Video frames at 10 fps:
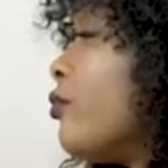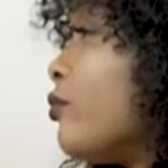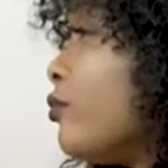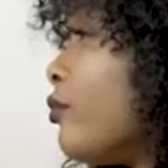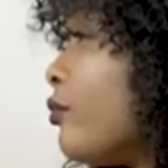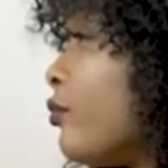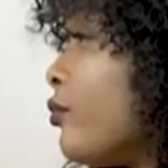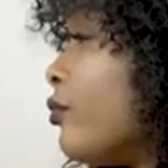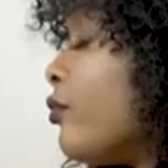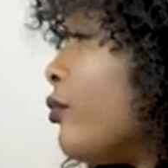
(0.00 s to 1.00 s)

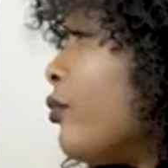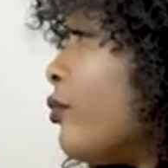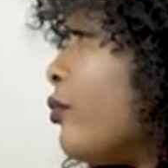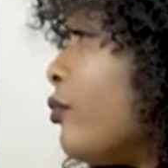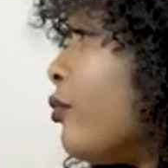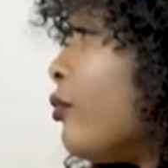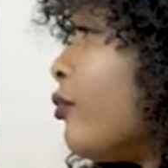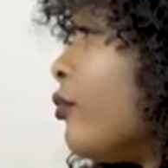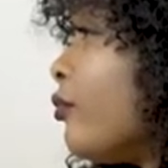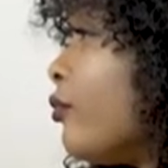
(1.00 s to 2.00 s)

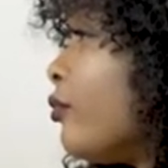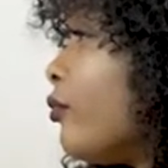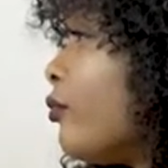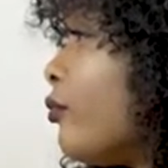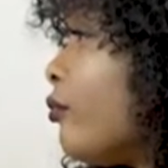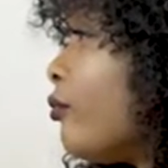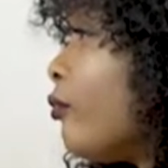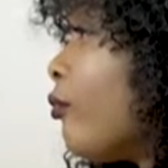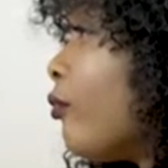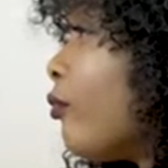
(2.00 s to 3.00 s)

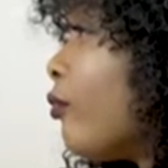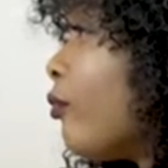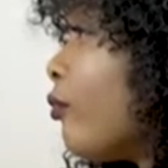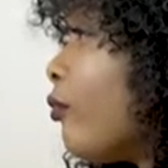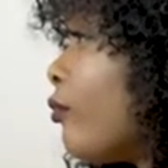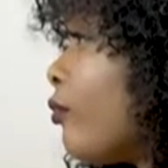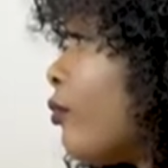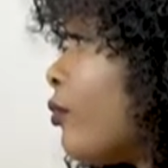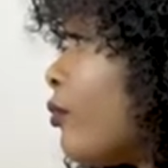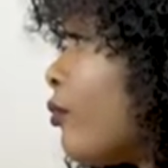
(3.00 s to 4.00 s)

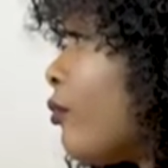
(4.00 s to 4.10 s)
[no speech]